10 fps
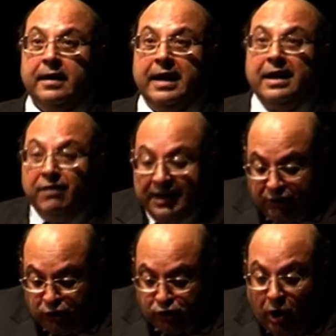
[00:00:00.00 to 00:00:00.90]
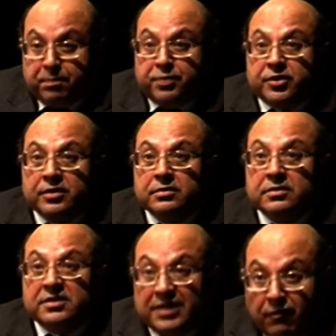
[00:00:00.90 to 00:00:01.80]
And when it stops
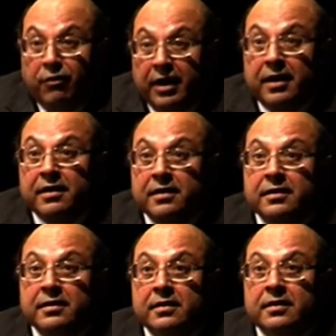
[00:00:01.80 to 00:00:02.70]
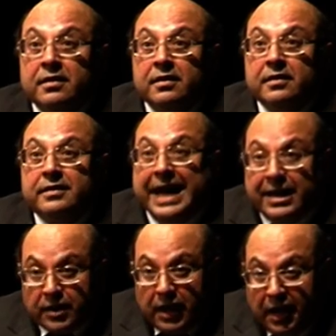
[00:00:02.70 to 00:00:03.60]
somewhere,
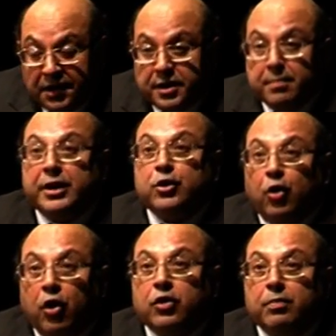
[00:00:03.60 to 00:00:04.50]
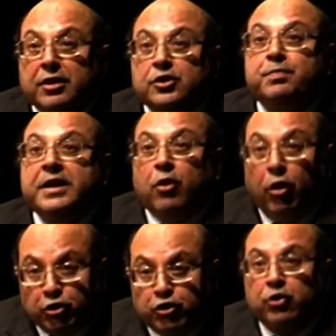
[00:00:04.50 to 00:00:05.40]
that ultimate court must be
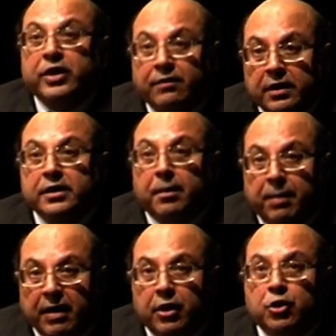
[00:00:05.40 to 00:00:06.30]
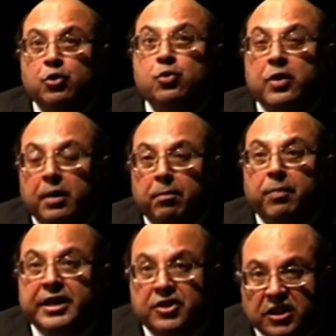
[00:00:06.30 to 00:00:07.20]
also given the power to do
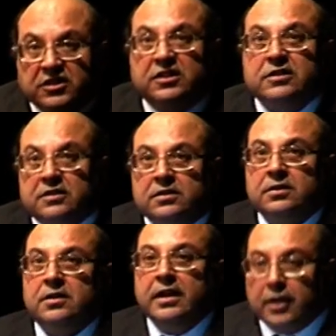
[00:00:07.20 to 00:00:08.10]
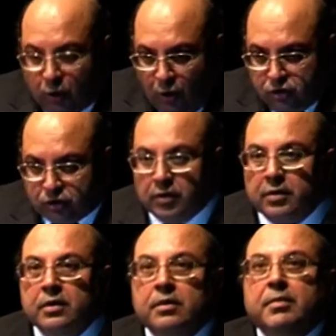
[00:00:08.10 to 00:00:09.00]
complete justice in the cause
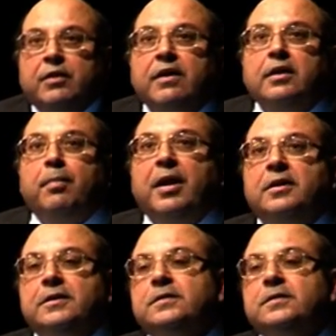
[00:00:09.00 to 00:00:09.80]
between the parties.